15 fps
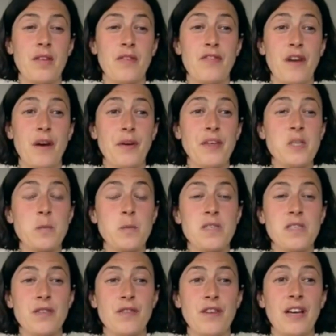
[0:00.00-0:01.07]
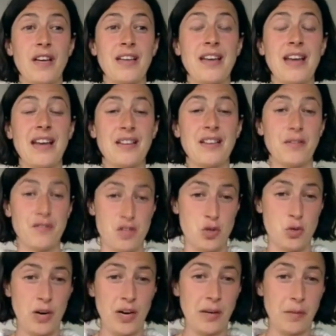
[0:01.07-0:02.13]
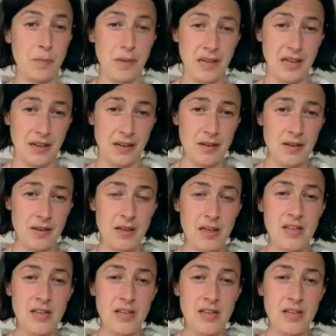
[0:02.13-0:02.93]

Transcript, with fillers: very specific native strain bean.